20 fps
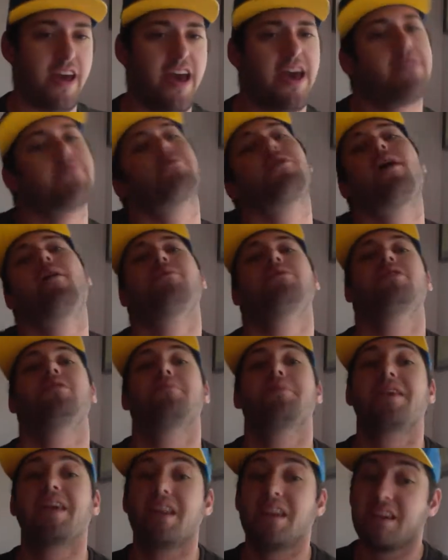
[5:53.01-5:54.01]
and probably the
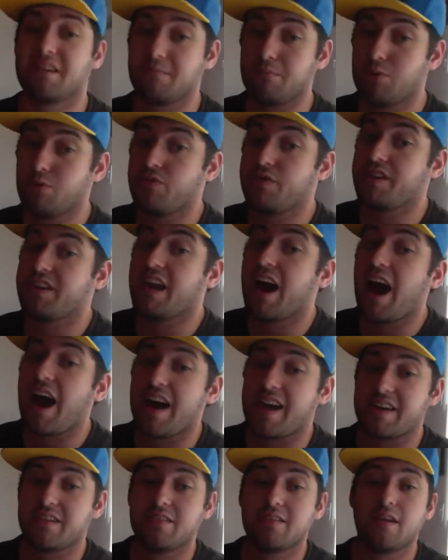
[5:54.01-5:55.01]
beginning of movie
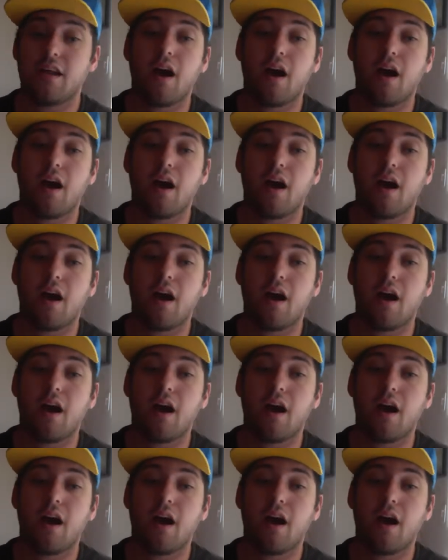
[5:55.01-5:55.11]
9.